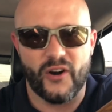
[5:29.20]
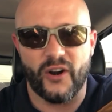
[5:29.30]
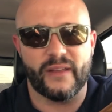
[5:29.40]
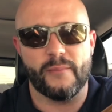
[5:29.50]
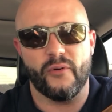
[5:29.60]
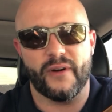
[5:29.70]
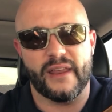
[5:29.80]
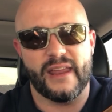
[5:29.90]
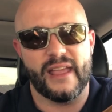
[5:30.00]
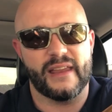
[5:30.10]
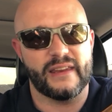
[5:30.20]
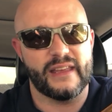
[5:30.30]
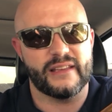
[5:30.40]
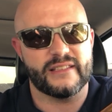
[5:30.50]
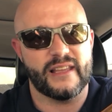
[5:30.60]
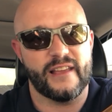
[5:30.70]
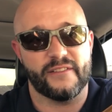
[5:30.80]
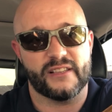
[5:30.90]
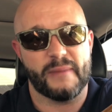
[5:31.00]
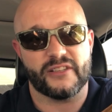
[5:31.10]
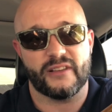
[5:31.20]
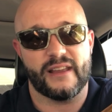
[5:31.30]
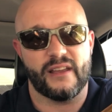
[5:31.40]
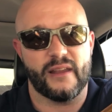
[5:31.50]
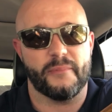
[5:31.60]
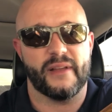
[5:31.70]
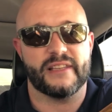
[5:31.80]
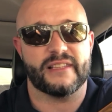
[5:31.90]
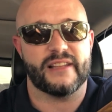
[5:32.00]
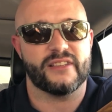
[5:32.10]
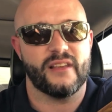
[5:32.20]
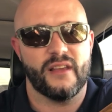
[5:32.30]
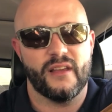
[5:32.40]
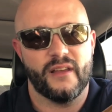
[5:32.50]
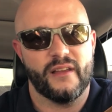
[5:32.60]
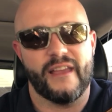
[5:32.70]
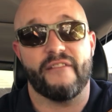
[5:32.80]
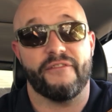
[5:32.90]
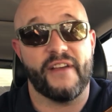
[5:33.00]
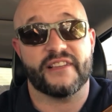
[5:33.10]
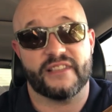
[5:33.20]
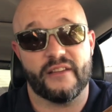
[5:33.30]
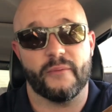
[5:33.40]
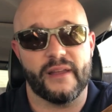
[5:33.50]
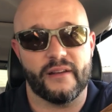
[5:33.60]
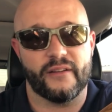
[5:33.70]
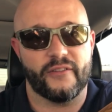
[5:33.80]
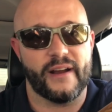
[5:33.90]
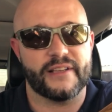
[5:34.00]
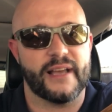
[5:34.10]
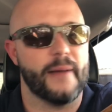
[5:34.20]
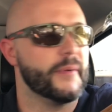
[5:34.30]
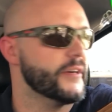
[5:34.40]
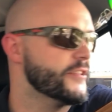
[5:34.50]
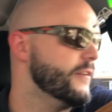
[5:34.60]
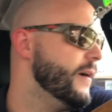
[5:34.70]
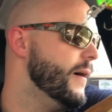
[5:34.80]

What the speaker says: early morning hitting these, especially in a place that's infested with grasshoppers.